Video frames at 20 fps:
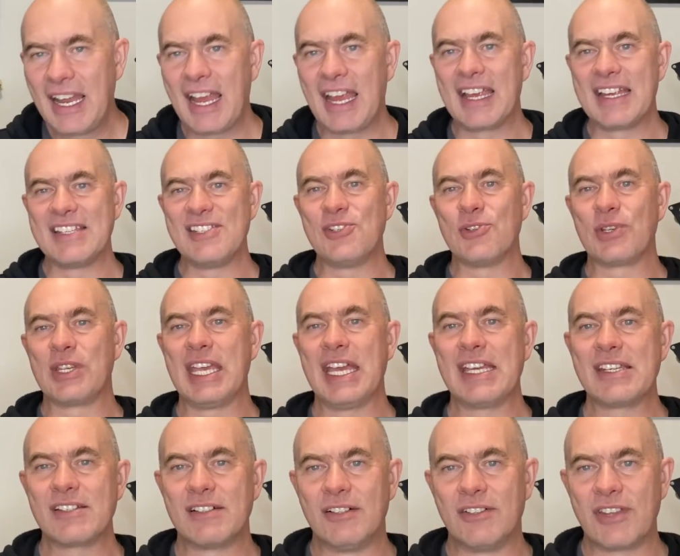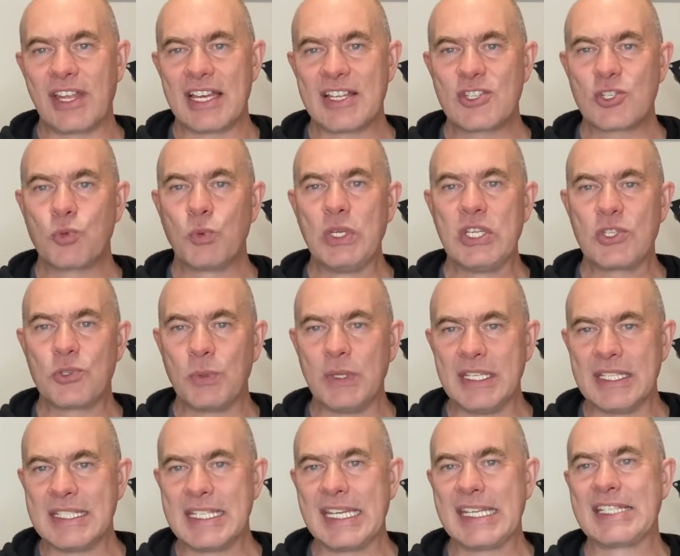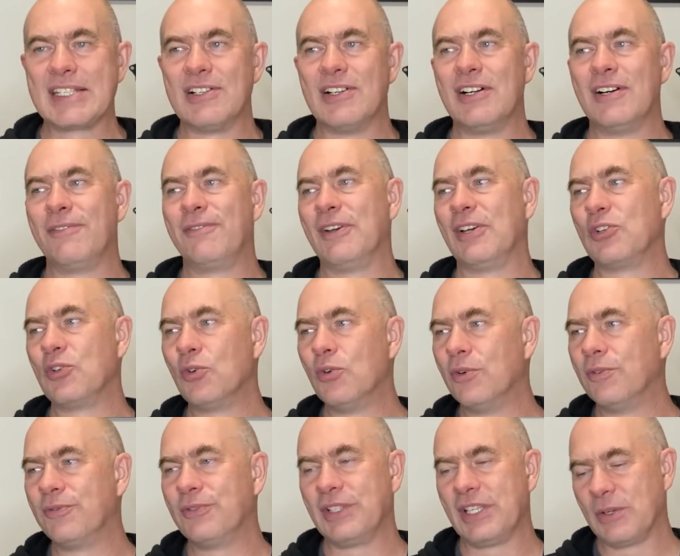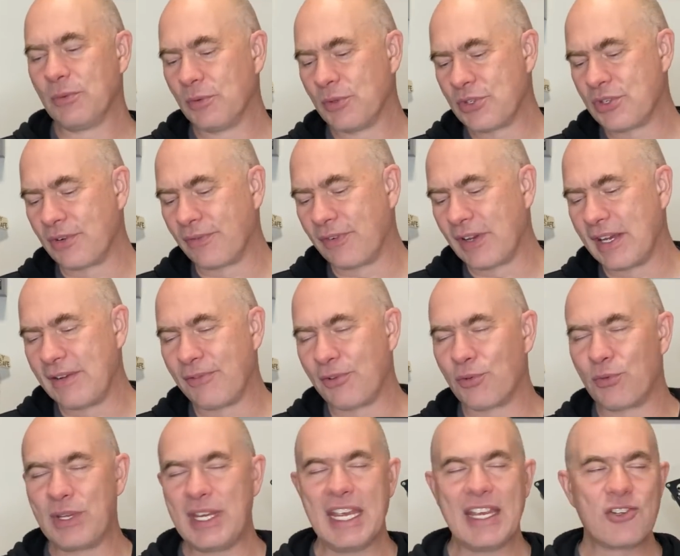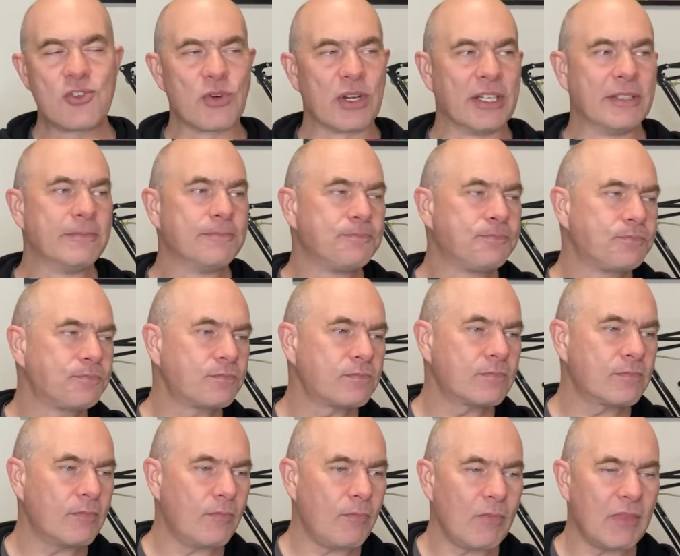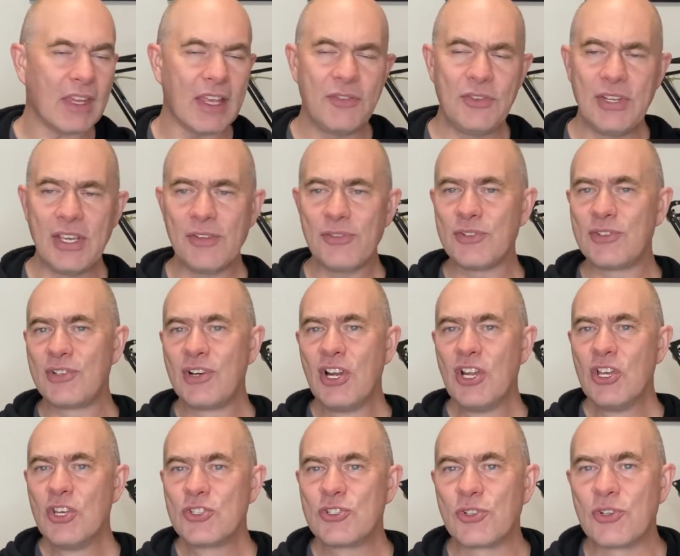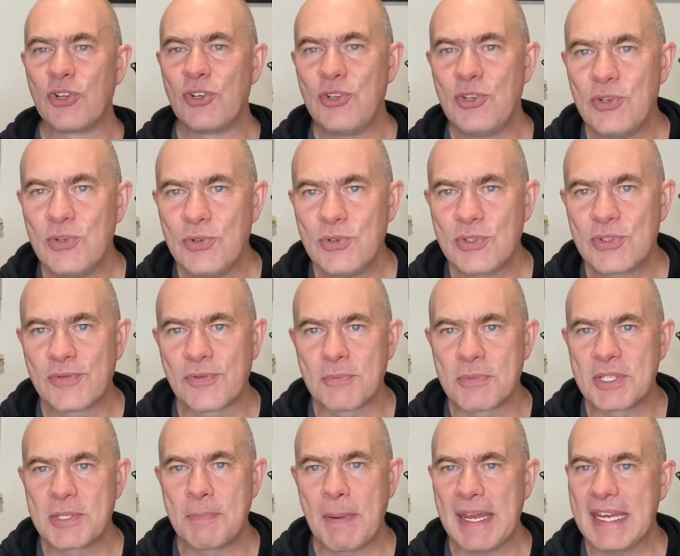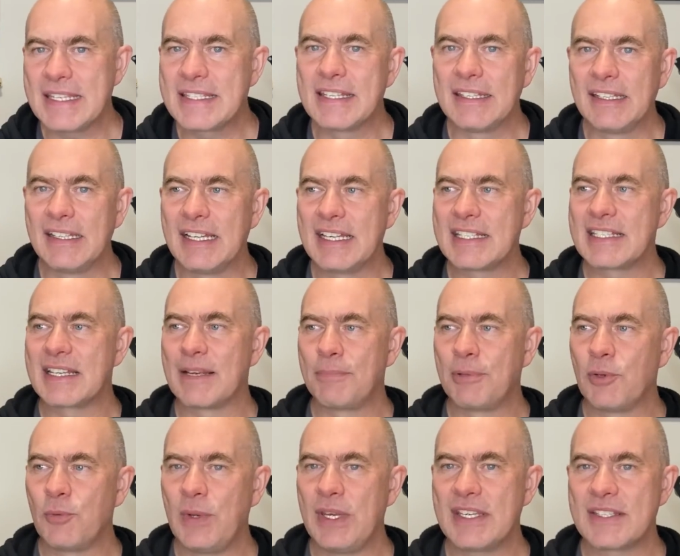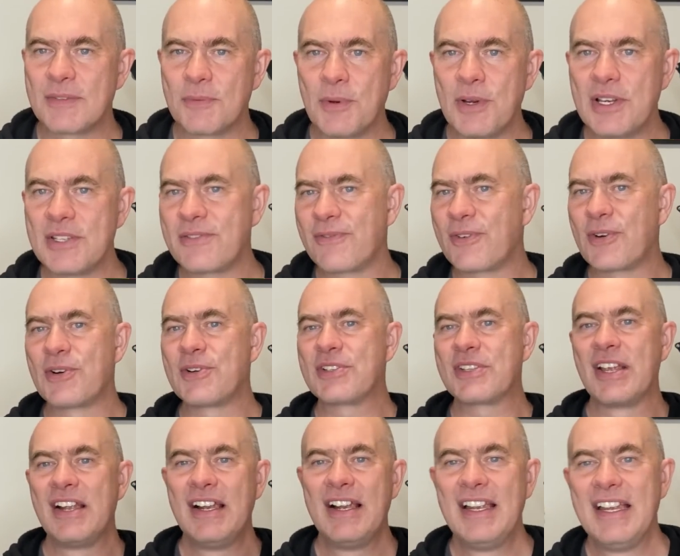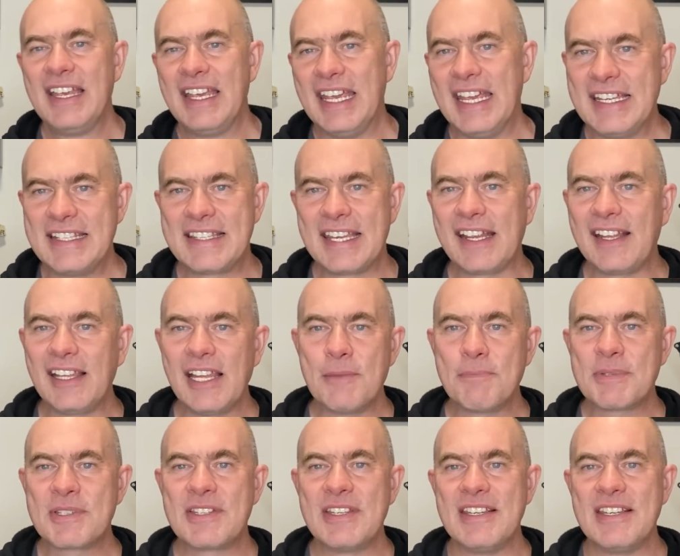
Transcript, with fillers: and you get all that sweet sweet data off it, and hopefully it will survive the reentry. The other sort of news from space in the last couple of weeks was, of course, it's eclipse